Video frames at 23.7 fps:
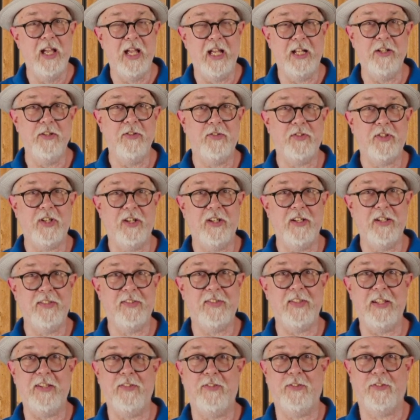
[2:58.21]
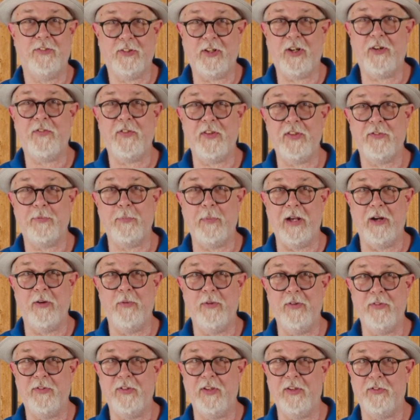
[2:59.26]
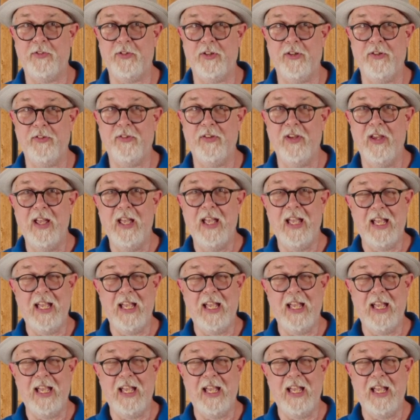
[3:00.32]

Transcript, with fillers: and you started to see surface mount resistors,